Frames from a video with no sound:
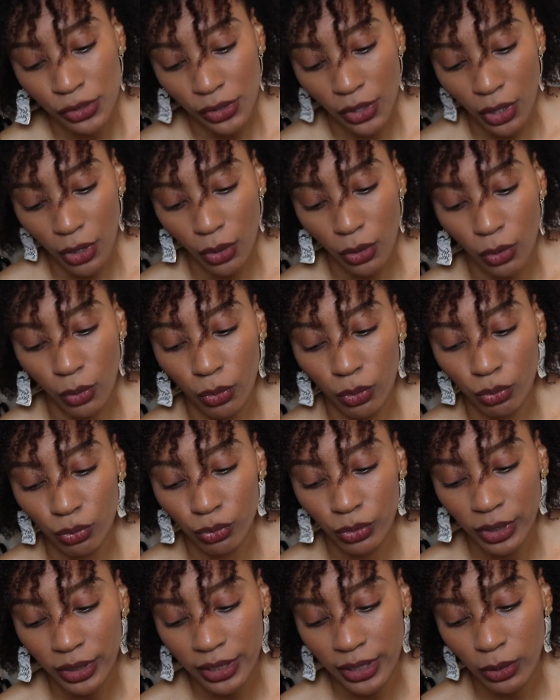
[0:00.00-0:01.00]
So
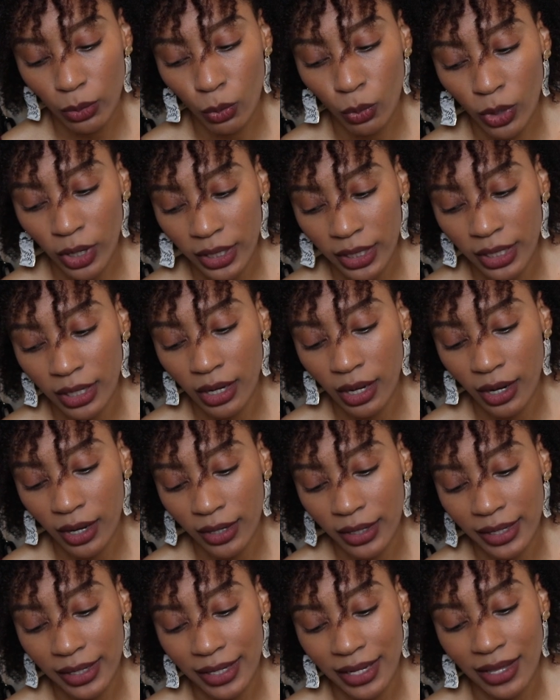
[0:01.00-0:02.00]
really working
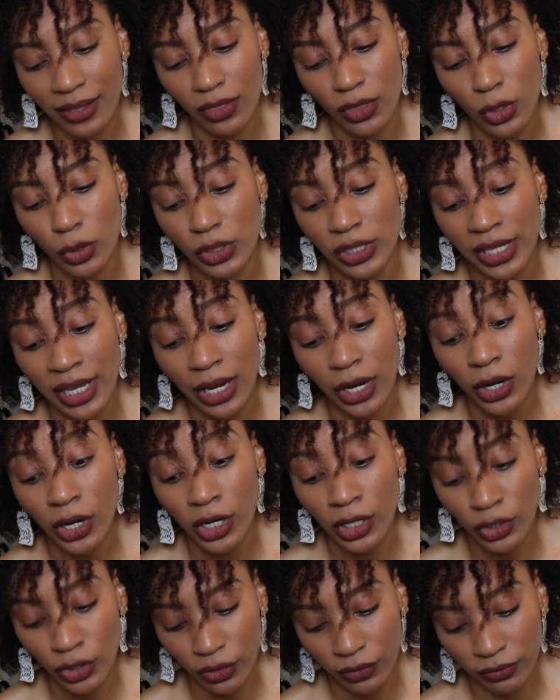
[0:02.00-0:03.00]
on, again, those
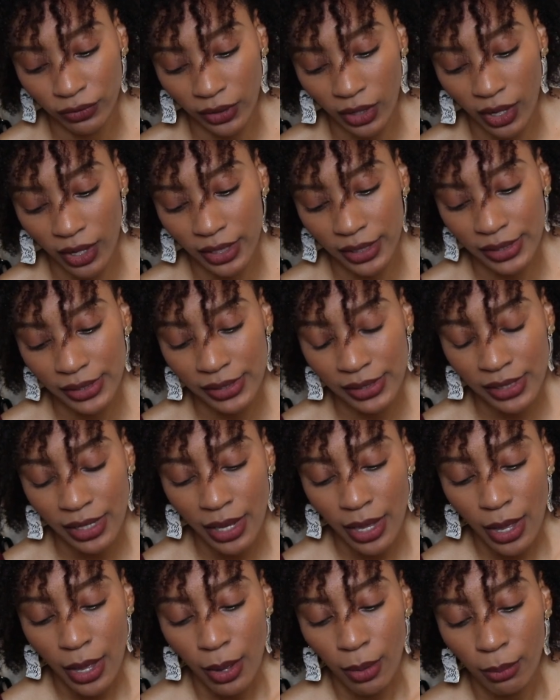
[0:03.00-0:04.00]
character flaws,
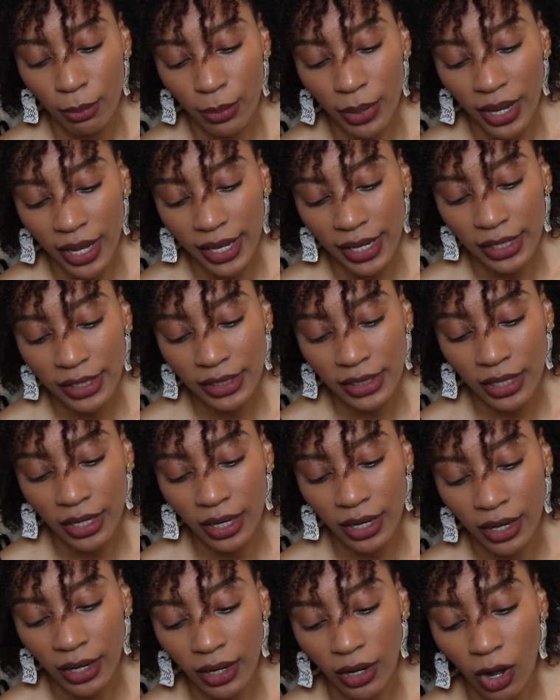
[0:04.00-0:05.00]
but
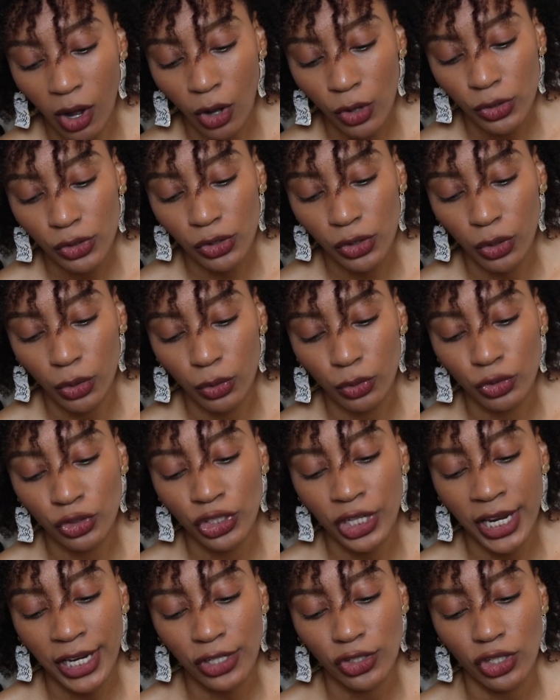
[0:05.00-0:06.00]
uh, also
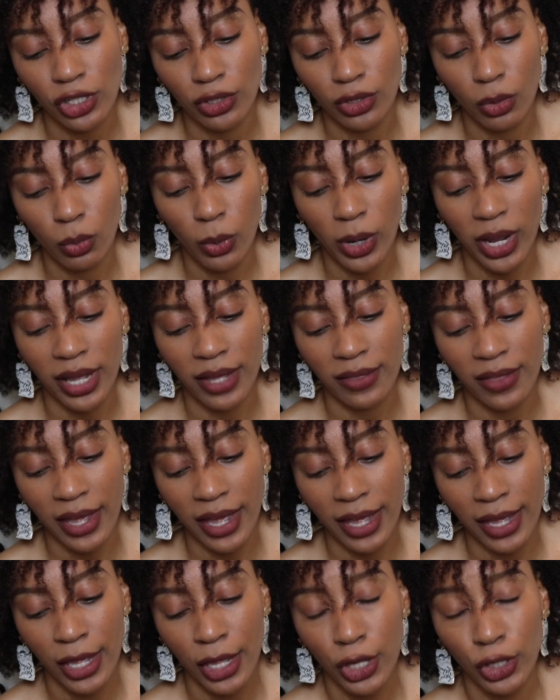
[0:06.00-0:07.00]
changing the way
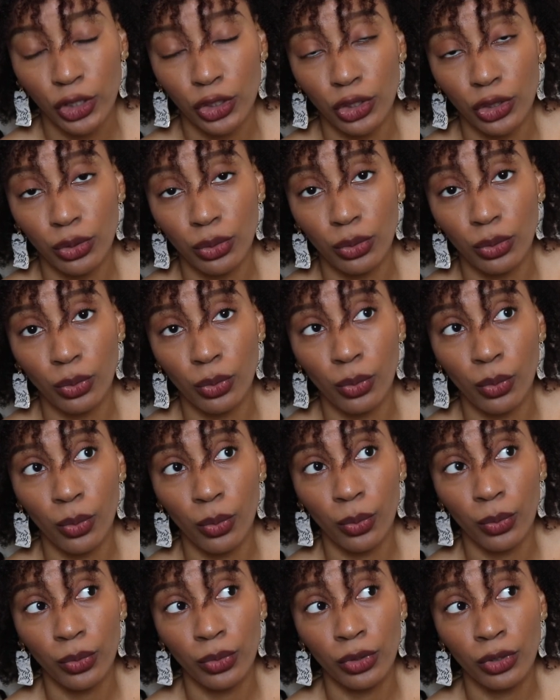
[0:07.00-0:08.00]
that you
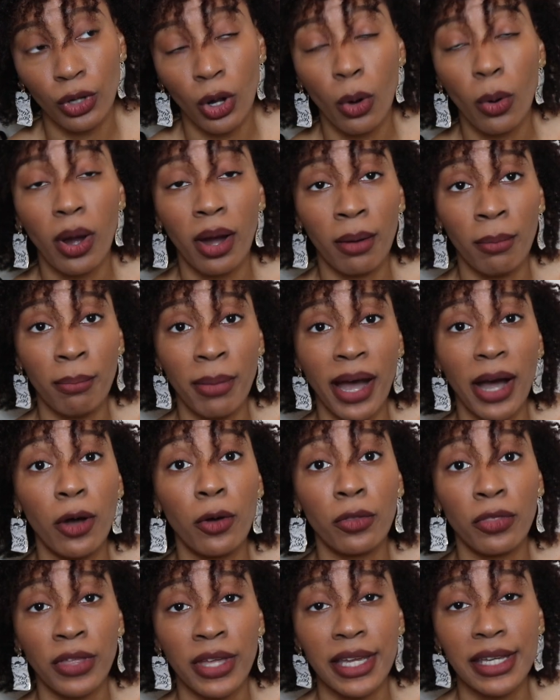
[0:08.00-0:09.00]
go
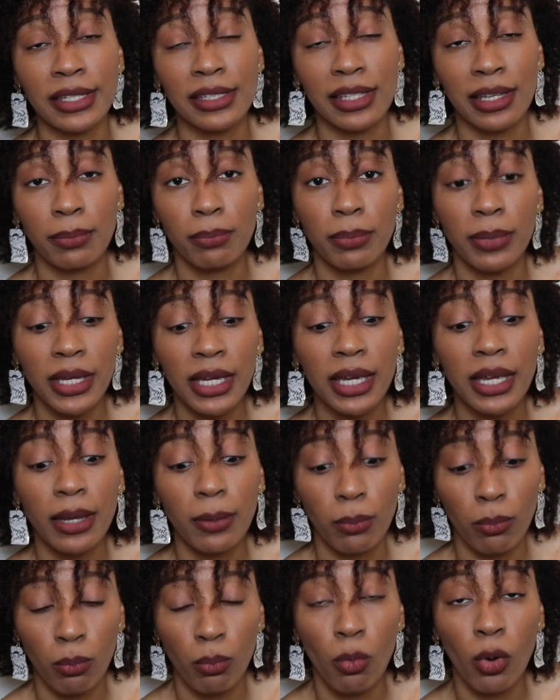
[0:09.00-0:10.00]
about things and
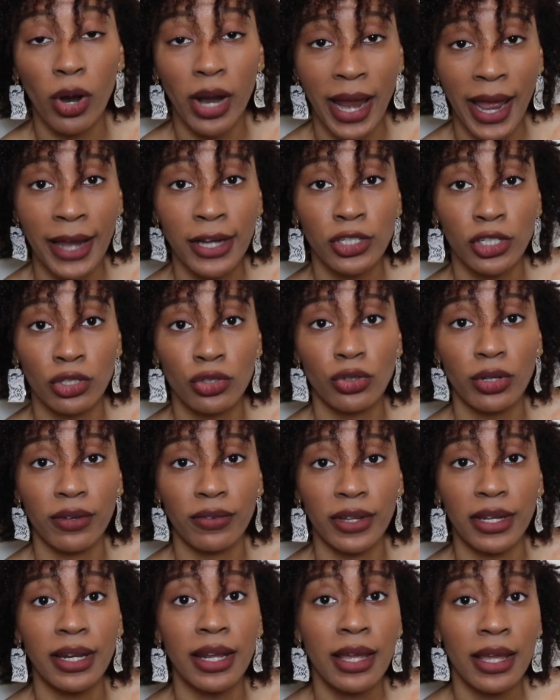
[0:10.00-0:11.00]
being more action
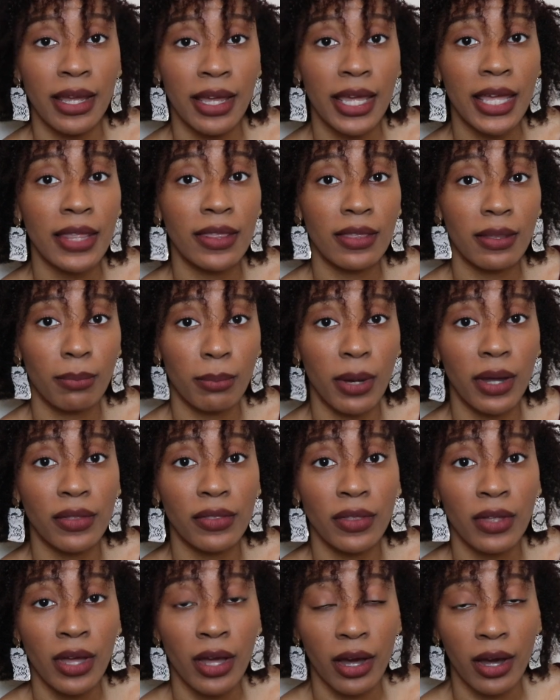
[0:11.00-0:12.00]
driven in the month
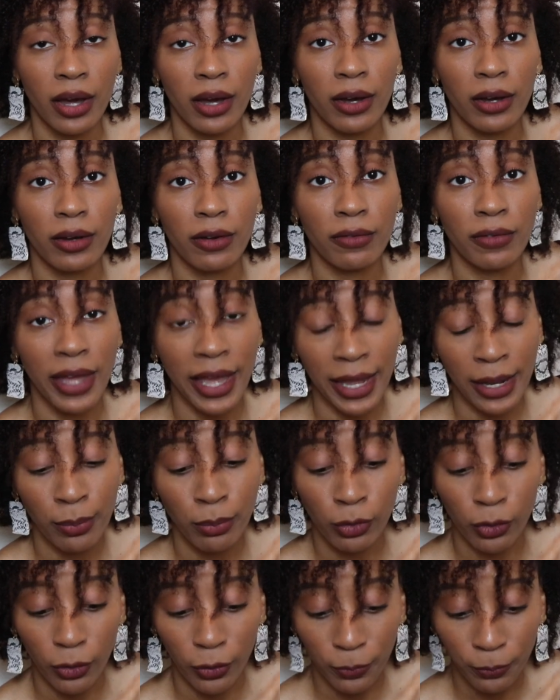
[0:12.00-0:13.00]
of
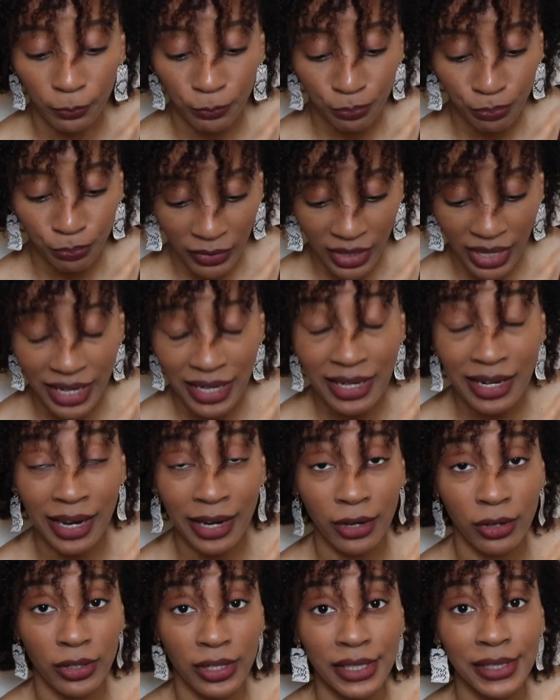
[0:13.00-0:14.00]
April in
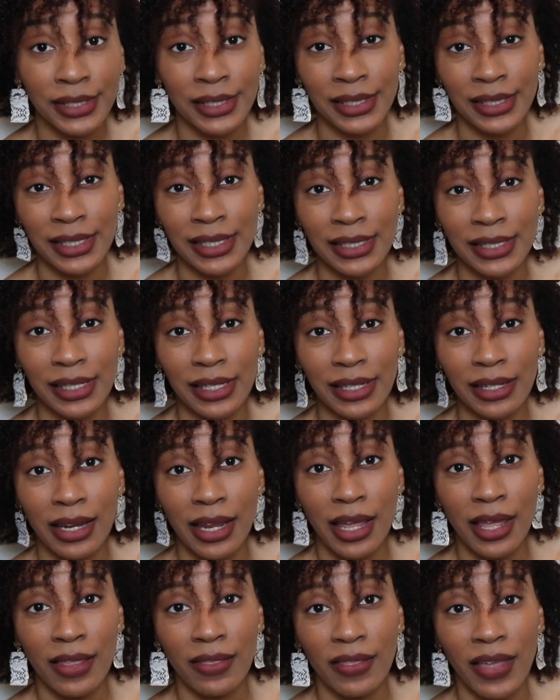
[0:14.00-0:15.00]
Aries season.
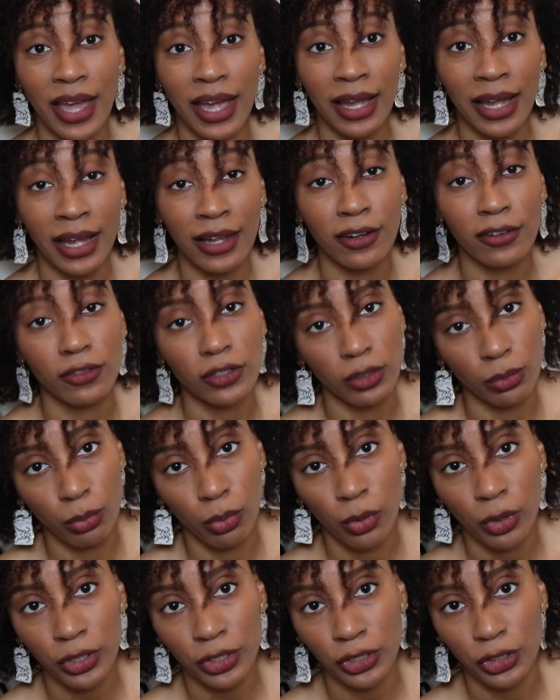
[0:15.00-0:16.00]
That kind of
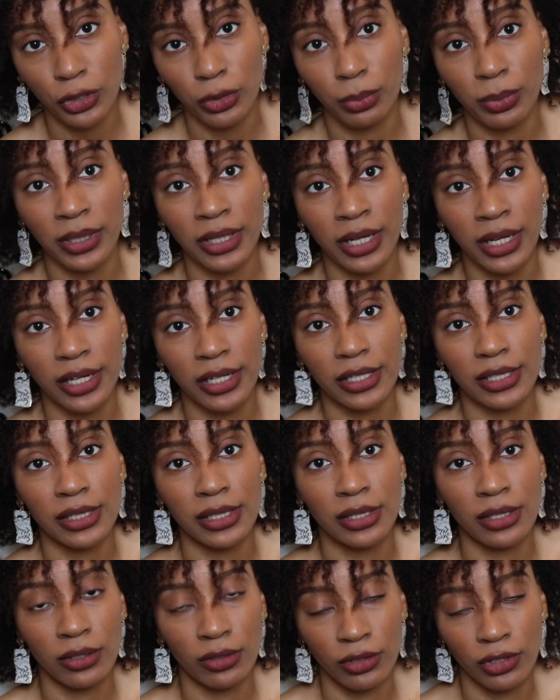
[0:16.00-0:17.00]
supports you
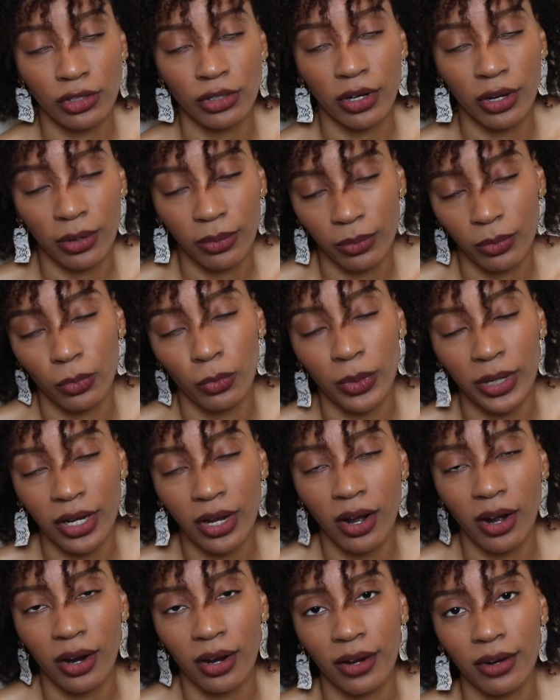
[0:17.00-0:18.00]
because, you know, we
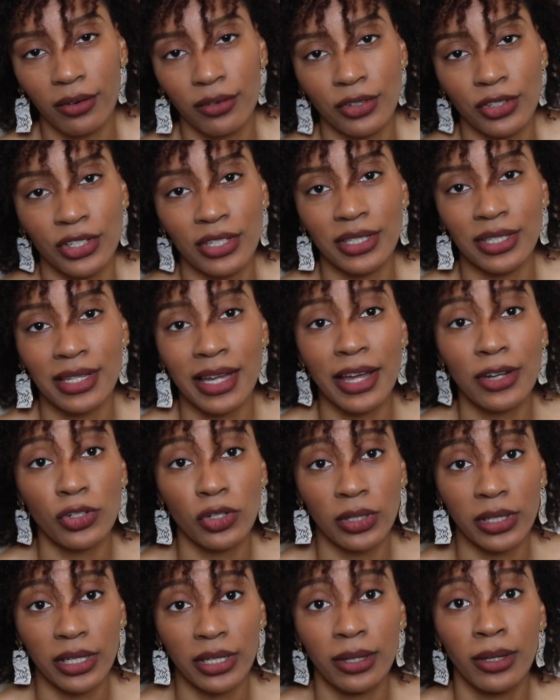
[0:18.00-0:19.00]
are just
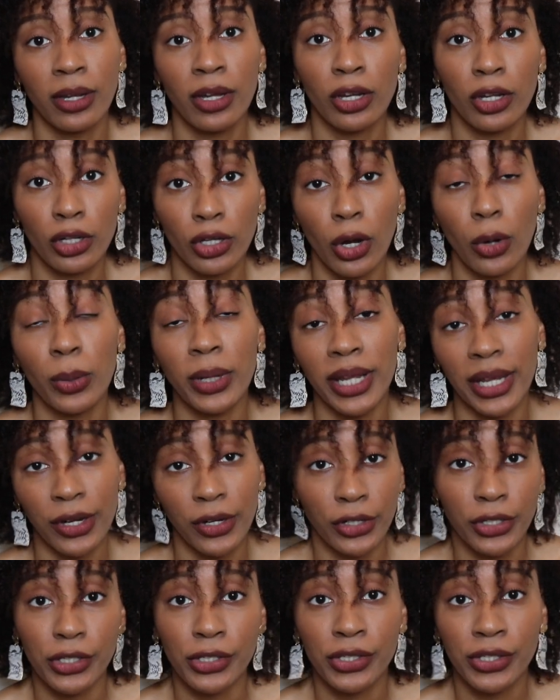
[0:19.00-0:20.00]
naturally
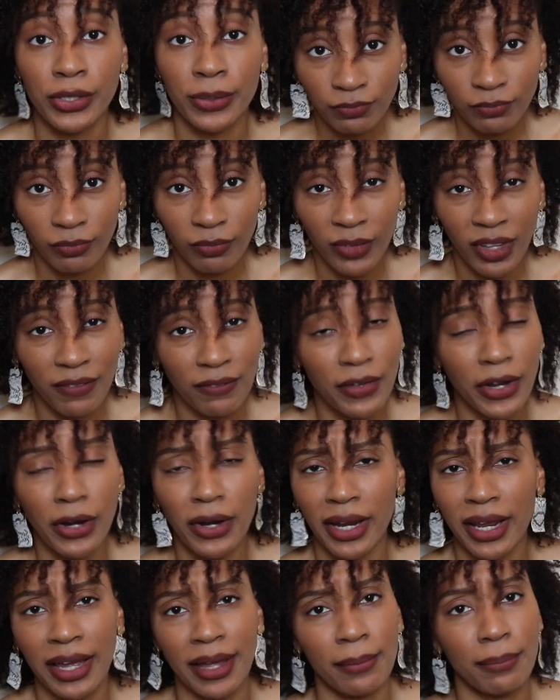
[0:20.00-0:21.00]
go-getters,
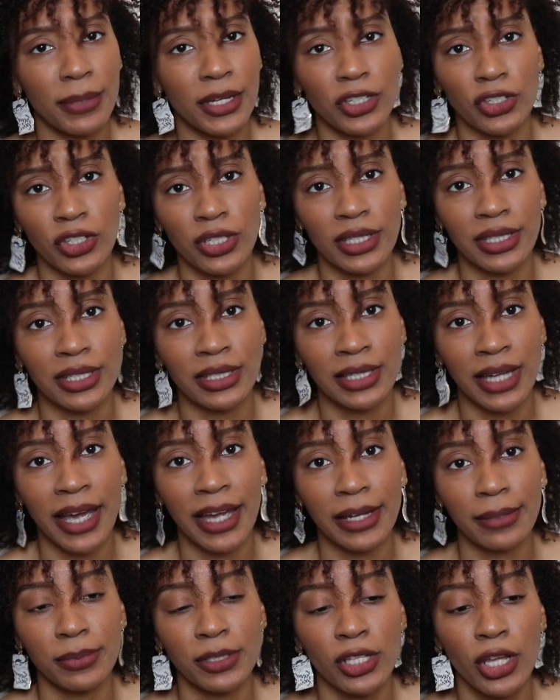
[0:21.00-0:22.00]
very ambitious
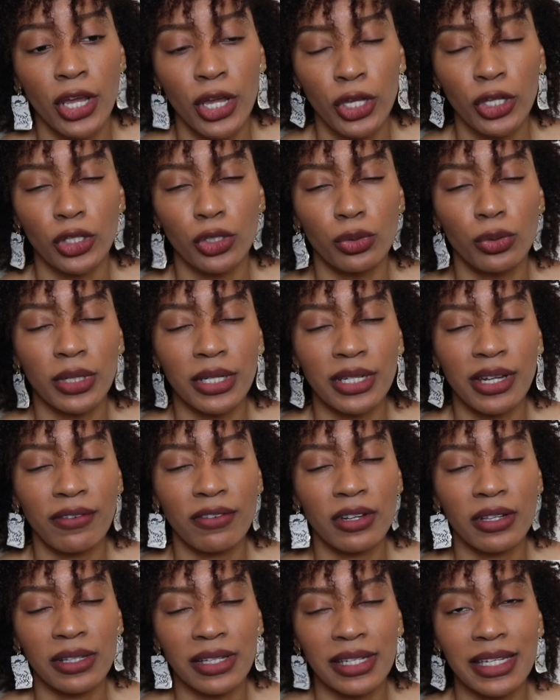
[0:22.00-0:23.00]
types. You can
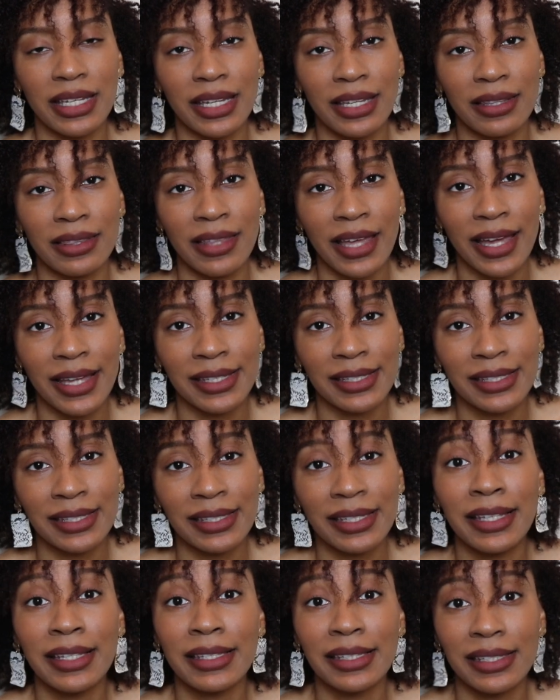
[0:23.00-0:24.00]
definitely get that
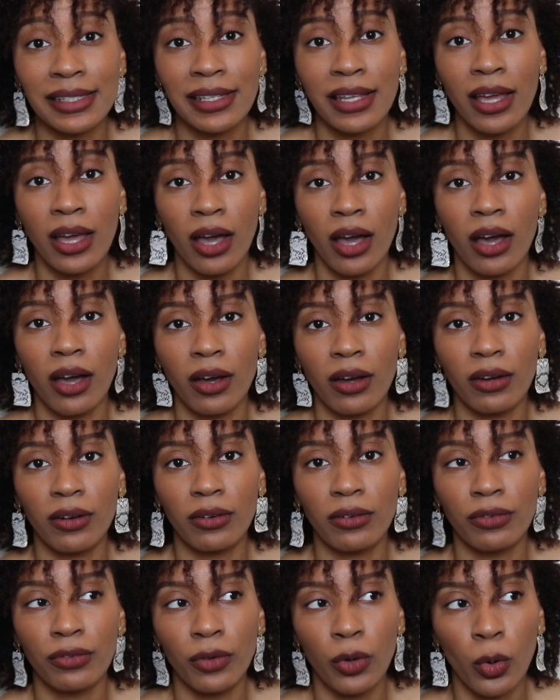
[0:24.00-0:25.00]
sense
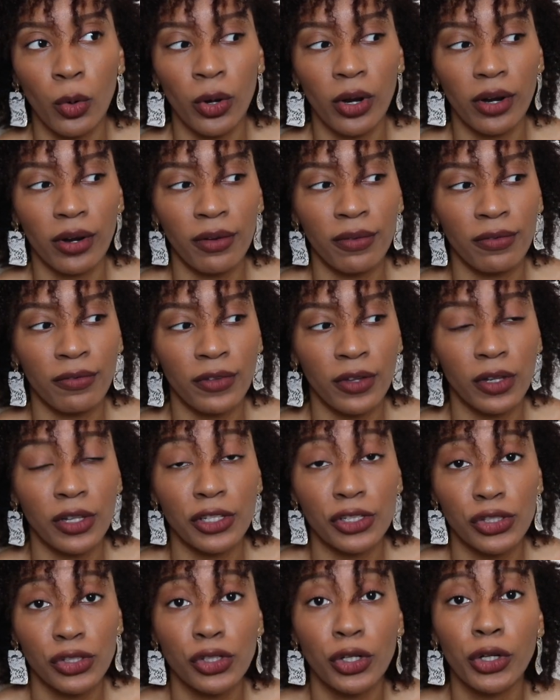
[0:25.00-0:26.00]
of or feel
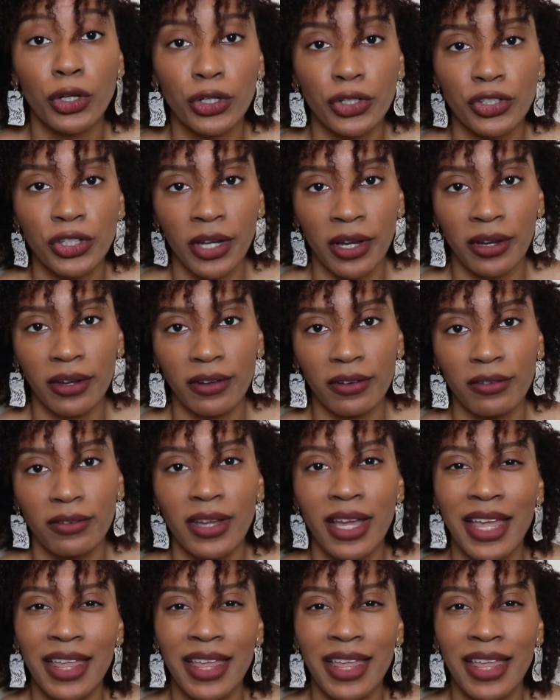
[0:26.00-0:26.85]
a surge of